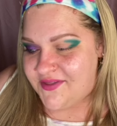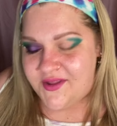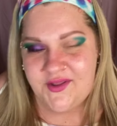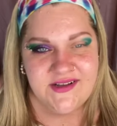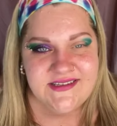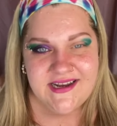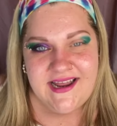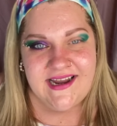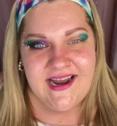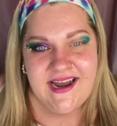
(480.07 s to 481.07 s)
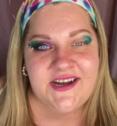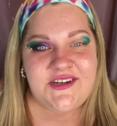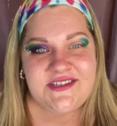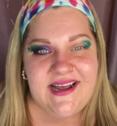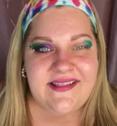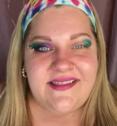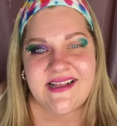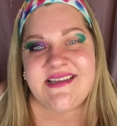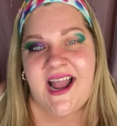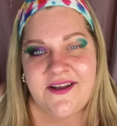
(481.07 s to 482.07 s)
the looks and, and, and understand
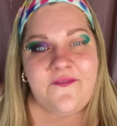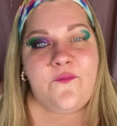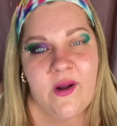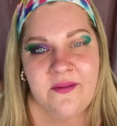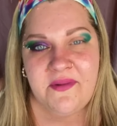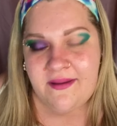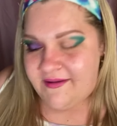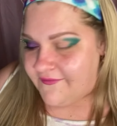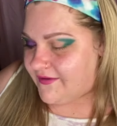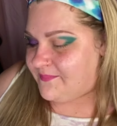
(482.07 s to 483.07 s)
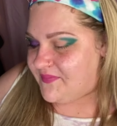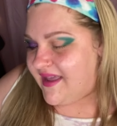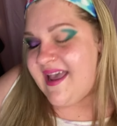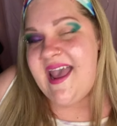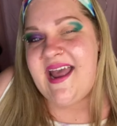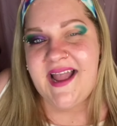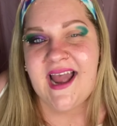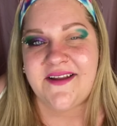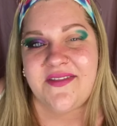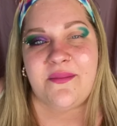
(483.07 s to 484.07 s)
that's kind of where i'm coming from and
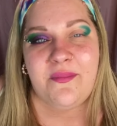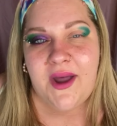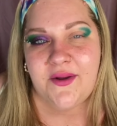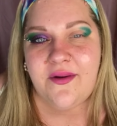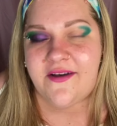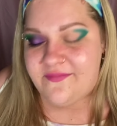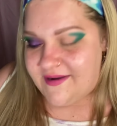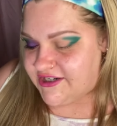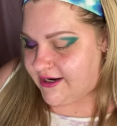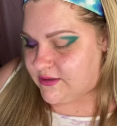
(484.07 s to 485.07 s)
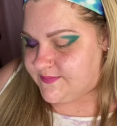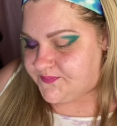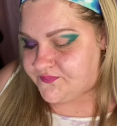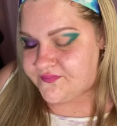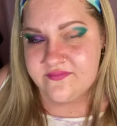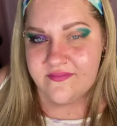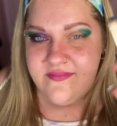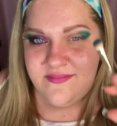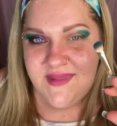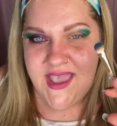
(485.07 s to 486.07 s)
kind of the motto of my channel
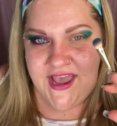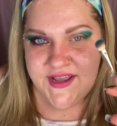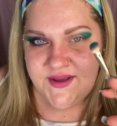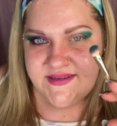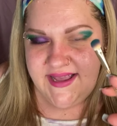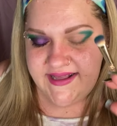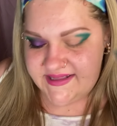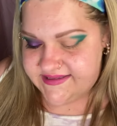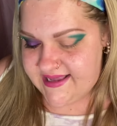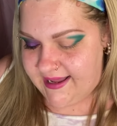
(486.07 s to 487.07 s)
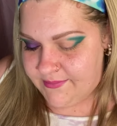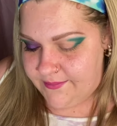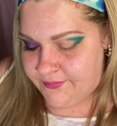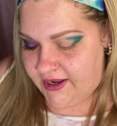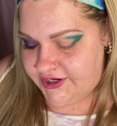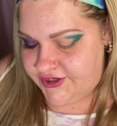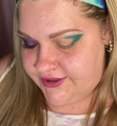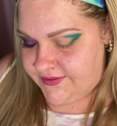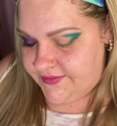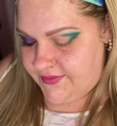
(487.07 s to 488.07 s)
Using the same brush,
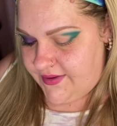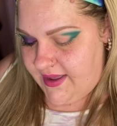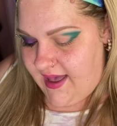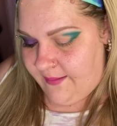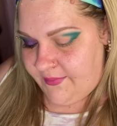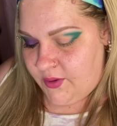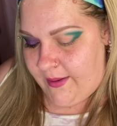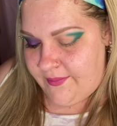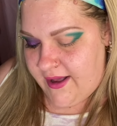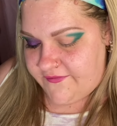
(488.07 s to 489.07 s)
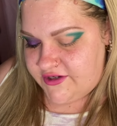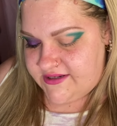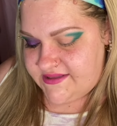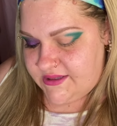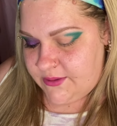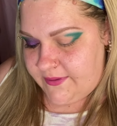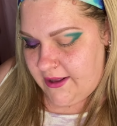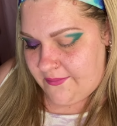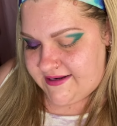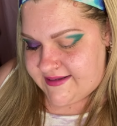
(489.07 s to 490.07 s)
I'm going to wipe it off just a little bit
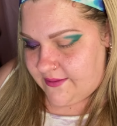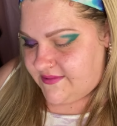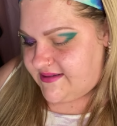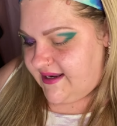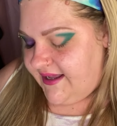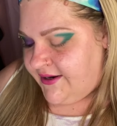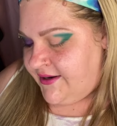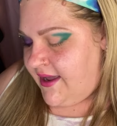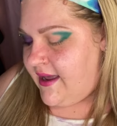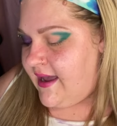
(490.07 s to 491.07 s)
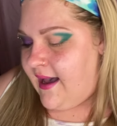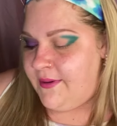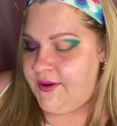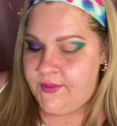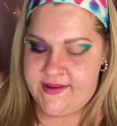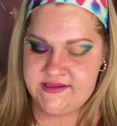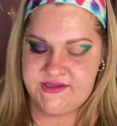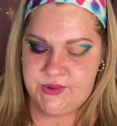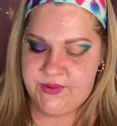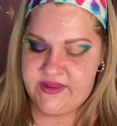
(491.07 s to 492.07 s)
on my towel sitting here. I'm going to go
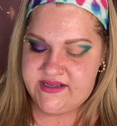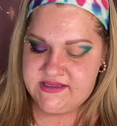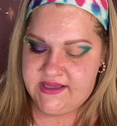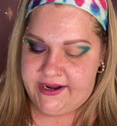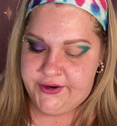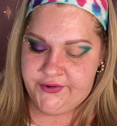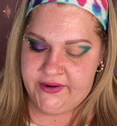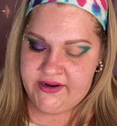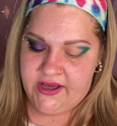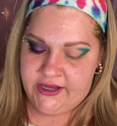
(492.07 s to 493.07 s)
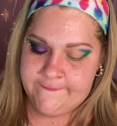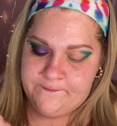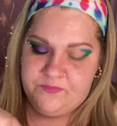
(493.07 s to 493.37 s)
into this lighter green color.